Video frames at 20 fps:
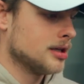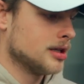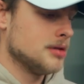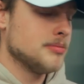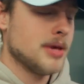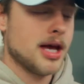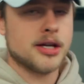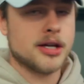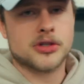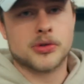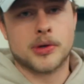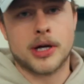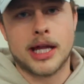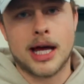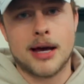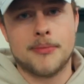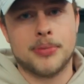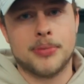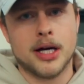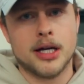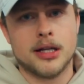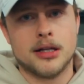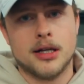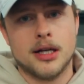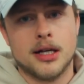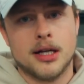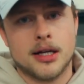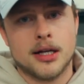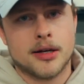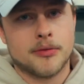you may enjoy that, but
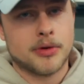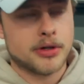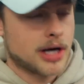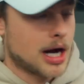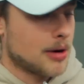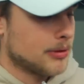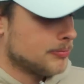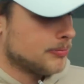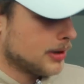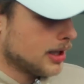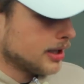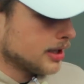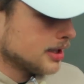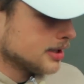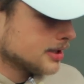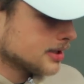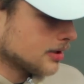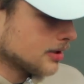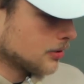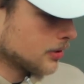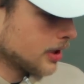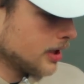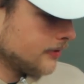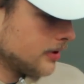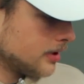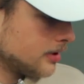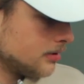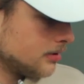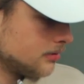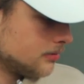when you're out with buddies or
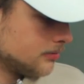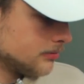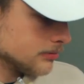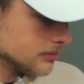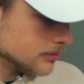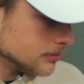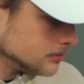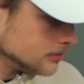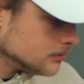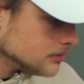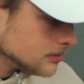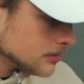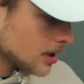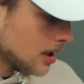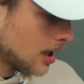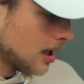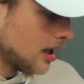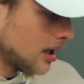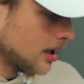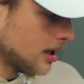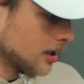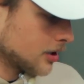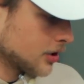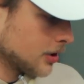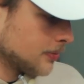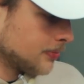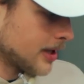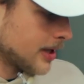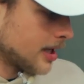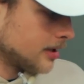even a
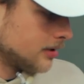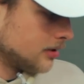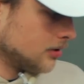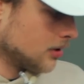group that you